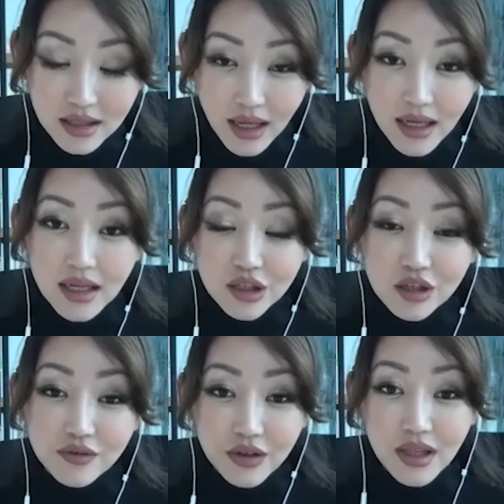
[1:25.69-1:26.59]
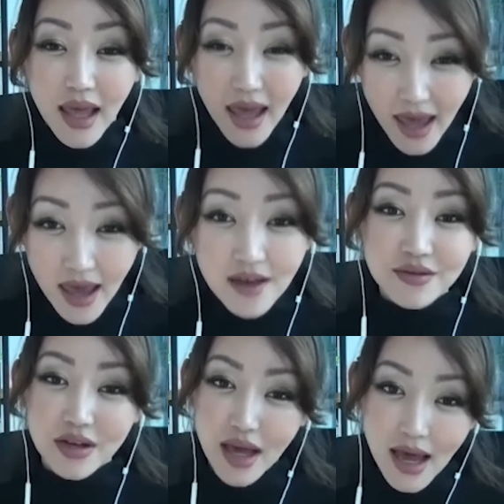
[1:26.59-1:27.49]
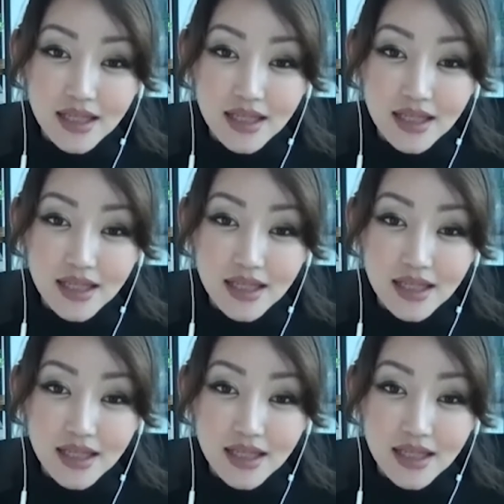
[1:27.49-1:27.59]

They intervene every